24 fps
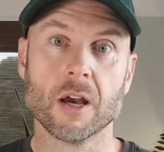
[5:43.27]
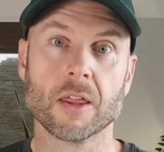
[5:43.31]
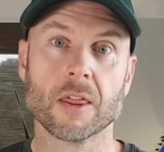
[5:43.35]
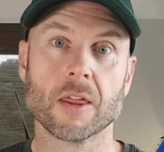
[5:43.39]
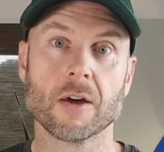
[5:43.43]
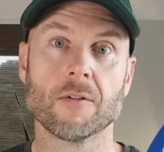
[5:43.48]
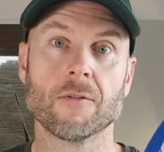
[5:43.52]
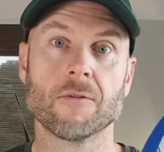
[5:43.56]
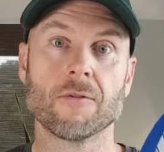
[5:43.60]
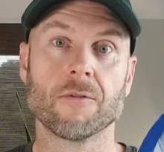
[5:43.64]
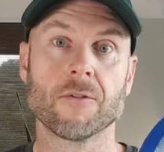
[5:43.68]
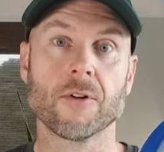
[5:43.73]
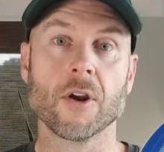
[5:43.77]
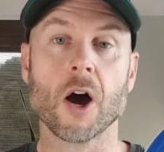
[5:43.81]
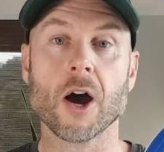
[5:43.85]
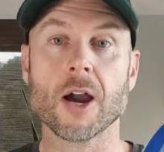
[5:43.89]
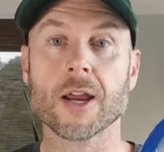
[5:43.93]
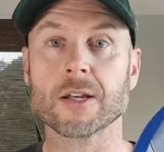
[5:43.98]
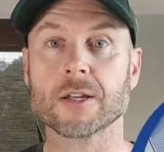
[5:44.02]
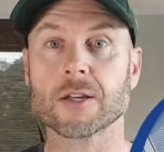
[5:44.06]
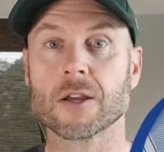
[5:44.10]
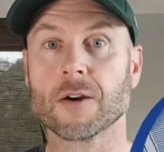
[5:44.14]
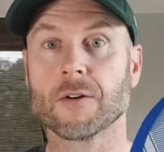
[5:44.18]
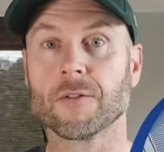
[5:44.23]
the
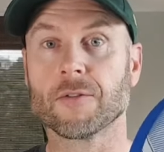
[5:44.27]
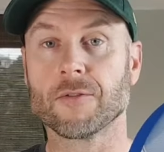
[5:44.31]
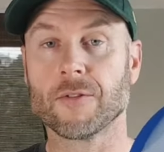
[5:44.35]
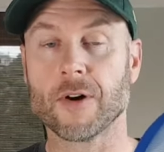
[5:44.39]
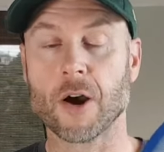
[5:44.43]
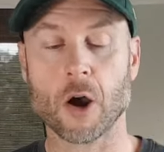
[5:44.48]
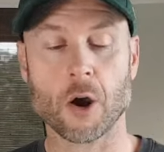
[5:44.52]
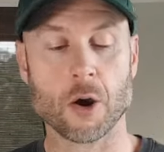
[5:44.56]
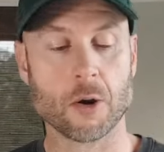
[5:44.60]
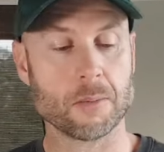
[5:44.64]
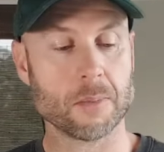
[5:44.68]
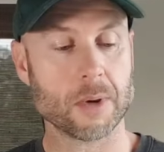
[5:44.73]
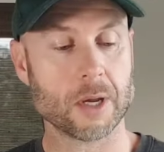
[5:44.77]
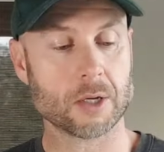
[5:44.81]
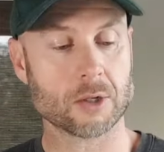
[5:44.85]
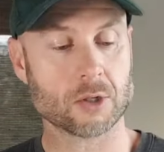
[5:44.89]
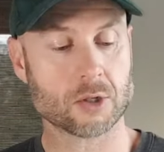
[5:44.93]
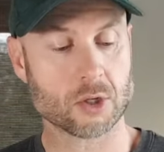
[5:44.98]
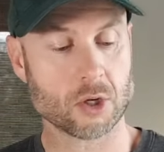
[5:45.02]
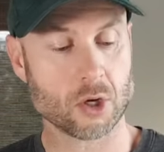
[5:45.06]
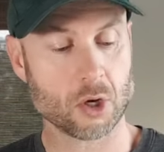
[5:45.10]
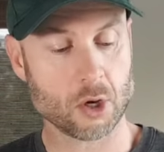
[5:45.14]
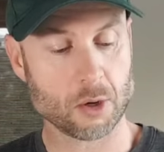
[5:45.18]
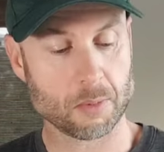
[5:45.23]
Flight Foam
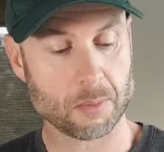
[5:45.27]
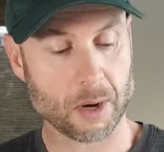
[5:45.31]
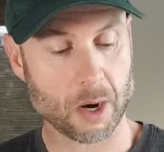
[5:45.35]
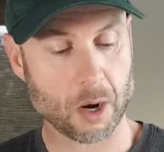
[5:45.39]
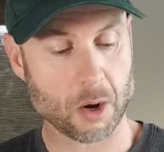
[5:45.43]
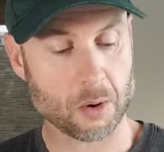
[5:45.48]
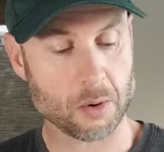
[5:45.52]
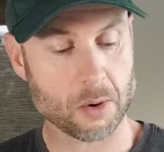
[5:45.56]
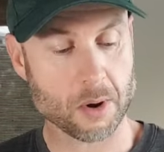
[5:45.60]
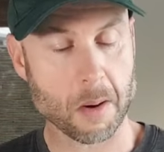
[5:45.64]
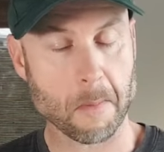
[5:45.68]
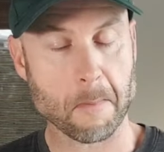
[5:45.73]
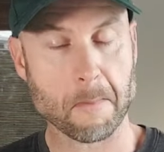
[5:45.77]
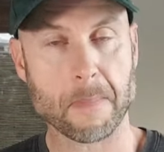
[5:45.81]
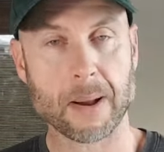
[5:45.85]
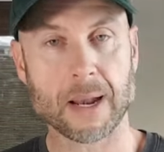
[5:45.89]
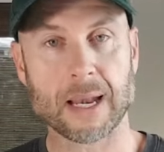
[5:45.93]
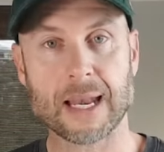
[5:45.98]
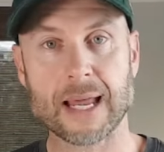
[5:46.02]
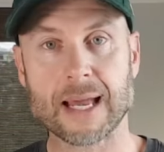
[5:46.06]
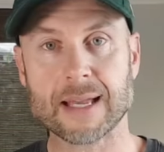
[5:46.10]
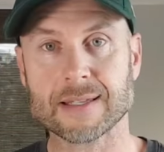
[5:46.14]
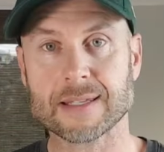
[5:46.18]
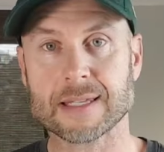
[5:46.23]
Turbo
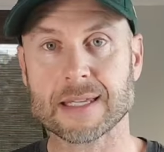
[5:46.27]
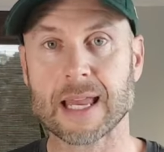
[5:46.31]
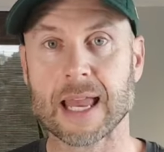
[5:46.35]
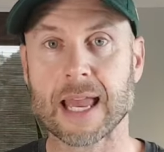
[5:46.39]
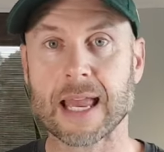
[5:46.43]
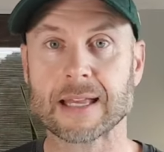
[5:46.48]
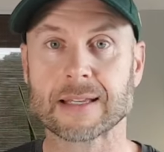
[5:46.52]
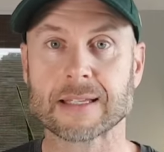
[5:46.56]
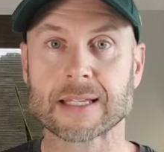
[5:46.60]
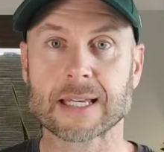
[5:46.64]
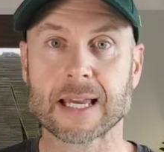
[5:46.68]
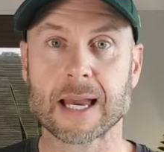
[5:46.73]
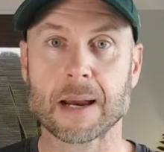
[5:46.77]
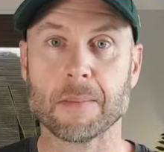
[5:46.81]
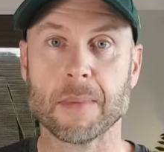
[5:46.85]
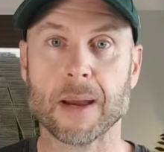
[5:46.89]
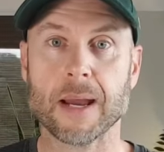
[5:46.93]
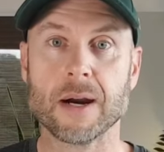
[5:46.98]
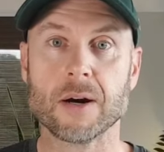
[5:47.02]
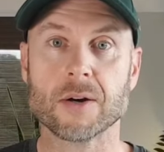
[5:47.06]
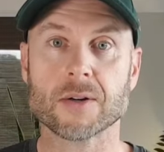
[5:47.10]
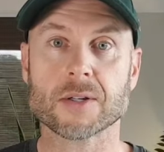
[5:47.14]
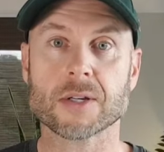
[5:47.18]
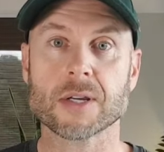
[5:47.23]
Plus has come
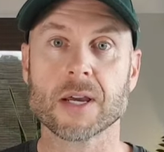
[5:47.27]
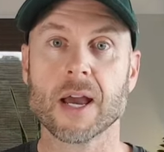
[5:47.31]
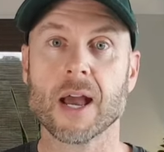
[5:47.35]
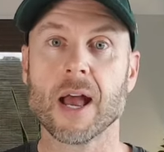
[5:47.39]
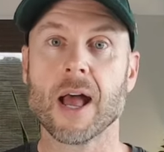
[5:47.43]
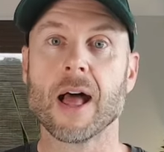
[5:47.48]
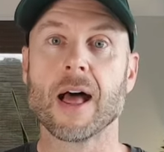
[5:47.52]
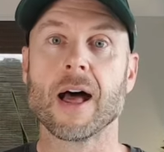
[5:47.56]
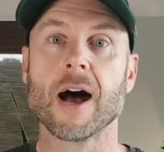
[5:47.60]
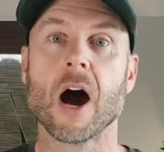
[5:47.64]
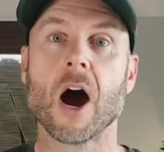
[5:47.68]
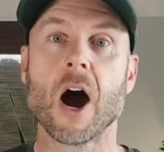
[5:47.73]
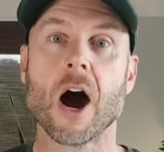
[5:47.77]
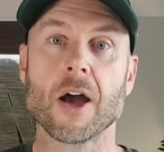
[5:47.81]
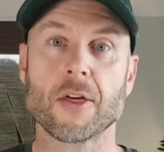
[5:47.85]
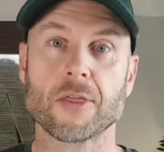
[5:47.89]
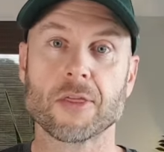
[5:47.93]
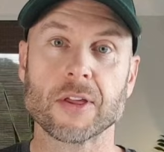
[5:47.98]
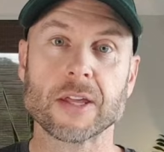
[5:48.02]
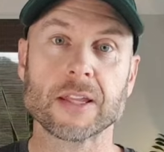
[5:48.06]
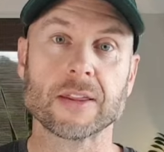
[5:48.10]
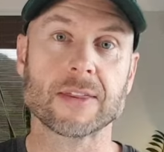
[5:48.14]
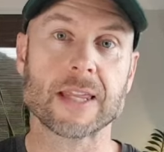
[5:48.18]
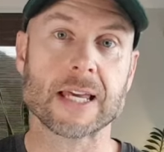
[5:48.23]
out, I
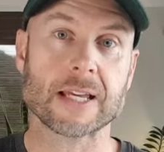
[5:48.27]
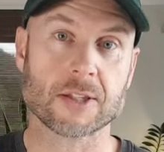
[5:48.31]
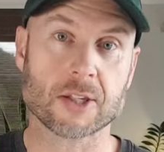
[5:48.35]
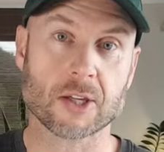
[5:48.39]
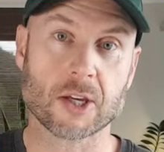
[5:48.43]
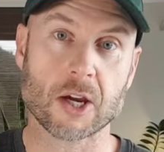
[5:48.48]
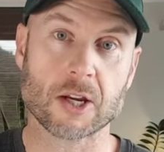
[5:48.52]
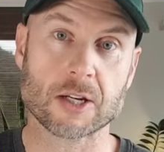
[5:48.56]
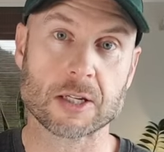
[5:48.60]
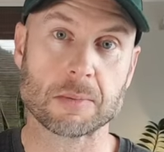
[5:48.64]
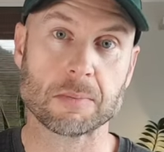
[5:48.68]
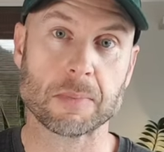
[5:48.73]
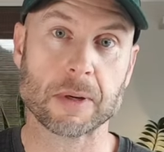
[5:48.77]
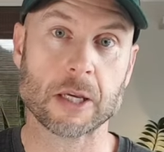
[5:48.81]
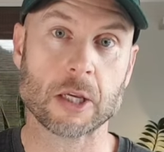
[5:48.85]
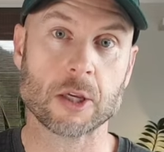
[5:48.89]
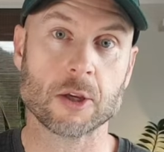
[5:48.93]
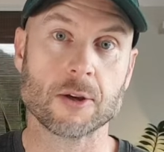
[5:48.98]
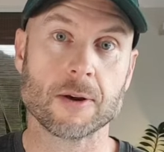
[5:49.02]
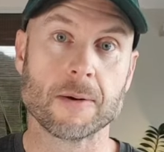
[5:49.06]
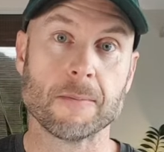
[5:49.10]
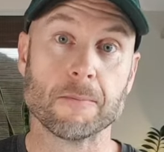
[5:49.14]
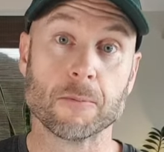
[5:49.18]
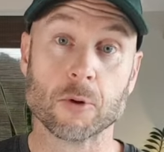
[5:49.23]
think that's going to
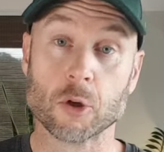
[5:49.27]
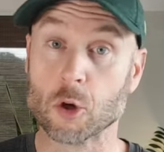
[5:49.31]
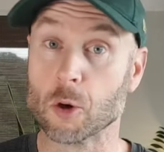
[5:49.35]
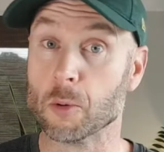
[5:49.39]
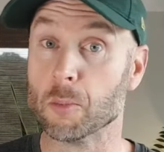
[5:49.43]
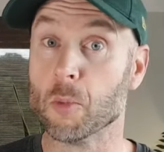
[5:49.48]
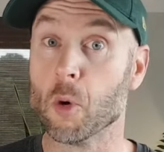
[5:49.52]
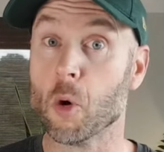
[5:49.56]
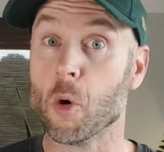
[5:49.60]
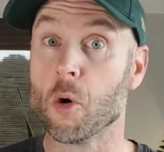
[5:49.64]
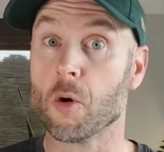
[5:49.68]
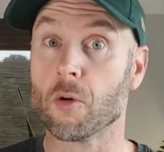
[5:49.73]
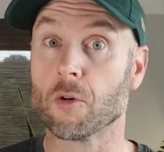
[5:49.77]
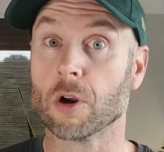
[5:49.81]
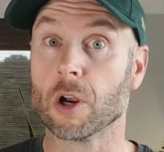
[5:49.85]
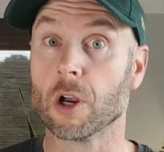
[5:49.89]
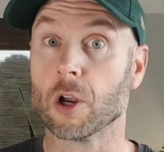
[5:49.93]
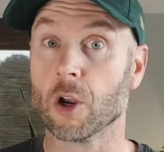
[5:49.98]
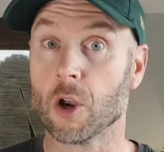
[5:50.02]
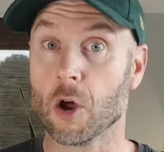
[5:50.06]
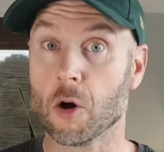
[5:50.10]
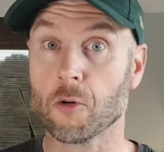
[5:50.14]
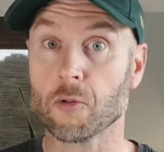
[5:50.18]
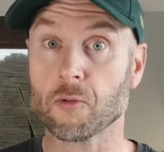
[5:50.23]
be your more
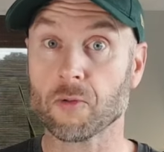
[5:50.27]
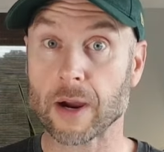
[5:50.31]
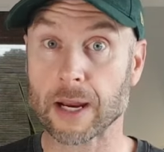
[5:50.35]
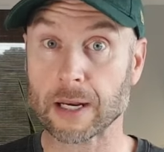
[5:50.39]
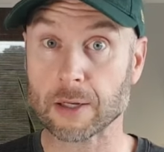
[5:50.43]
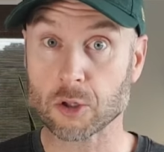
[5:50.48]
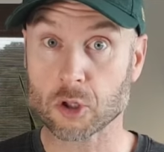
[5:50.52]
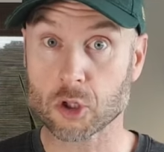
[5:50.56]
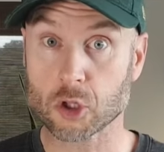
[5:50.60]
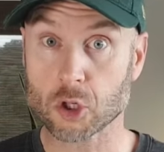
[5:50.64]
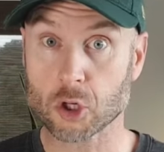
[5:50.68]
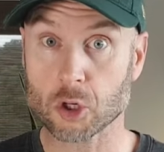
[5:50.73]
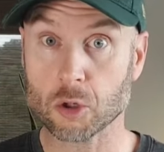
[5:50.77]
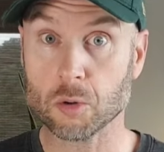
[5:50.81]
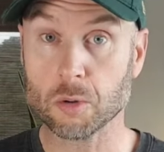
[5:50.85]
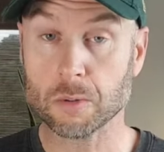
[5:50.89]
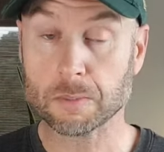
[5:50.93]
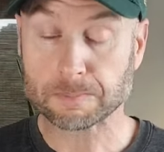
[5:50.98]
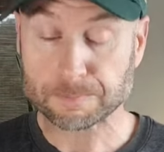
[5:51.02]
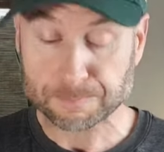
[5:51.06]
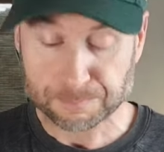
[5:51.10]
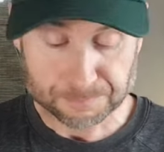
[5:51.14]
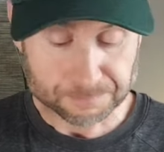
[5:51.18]
long run shoe.